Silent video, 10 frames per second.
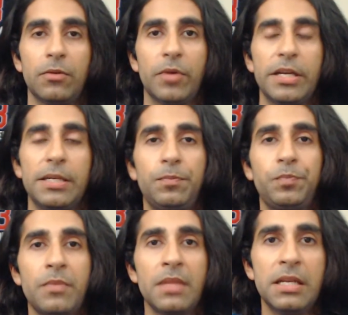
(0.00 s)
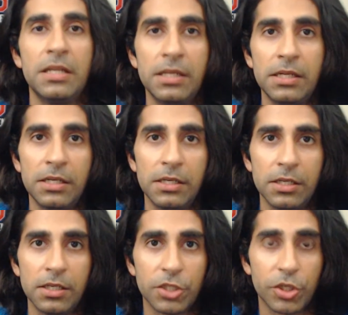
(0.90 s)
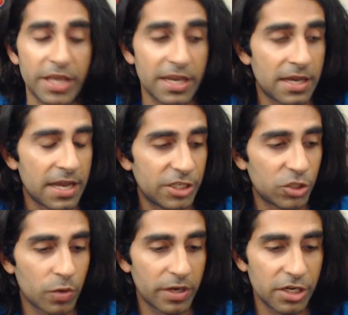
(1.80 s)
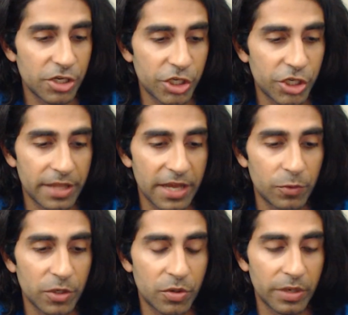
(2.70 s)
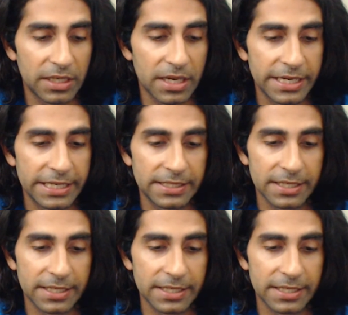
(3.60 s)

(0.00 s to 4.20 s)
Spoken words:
right? So yeah, I just wanted to share that real quick, guys.